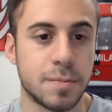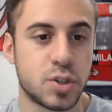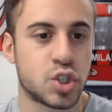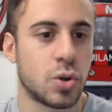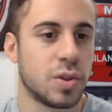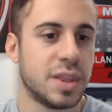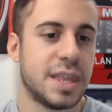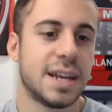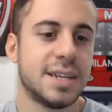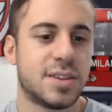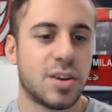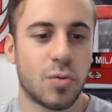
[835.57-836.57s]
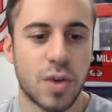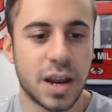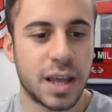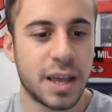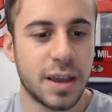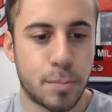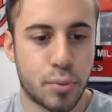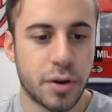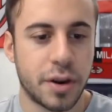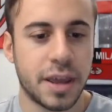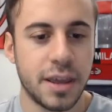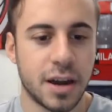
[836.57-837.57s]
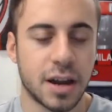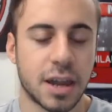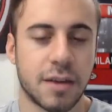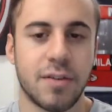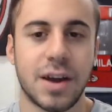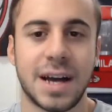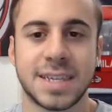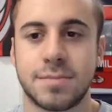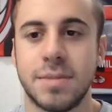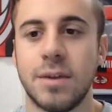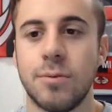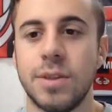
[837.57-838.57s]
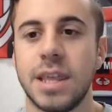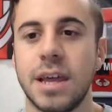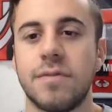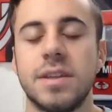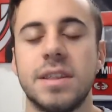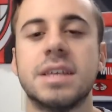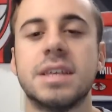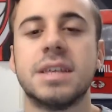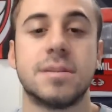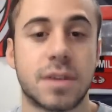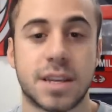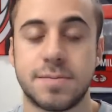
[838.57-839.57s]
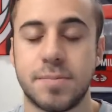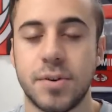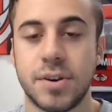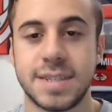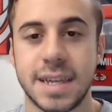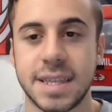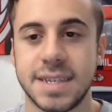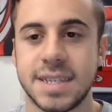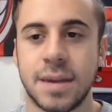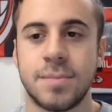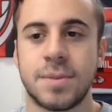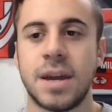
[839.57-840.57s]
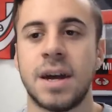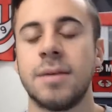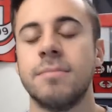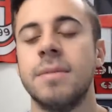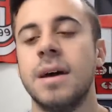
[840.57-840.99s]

So that is already pretty young, if you ask me. We definitely need some experience at the same time.